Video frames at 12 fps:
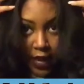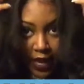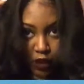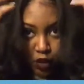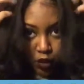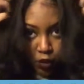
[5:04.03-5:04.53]

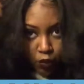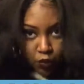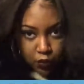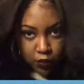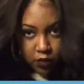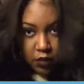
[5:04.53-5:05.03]
natural
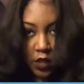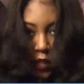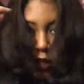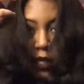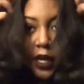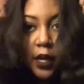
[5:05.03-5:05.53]

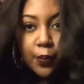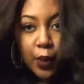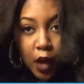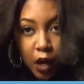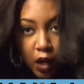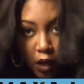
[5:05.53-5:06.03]
looking
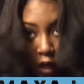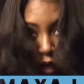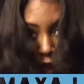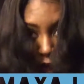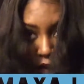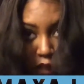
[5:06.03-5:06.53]
part,
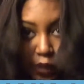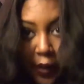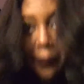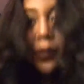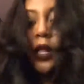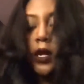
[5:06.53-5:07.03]
so
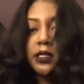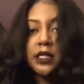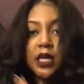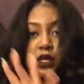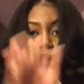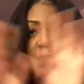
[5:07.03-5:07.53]
I plucked
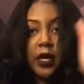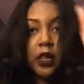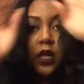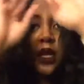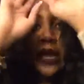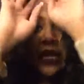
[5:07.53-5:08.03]
it so it
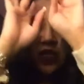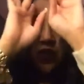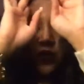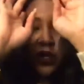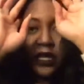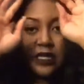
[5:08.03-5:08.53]
can look as
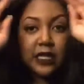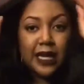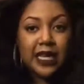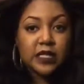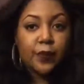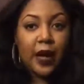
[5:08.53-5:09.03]

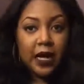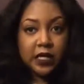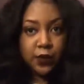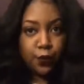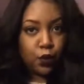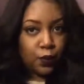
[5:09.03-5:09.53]
realistic as
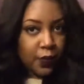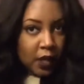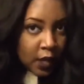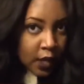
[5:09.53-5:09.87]
possible.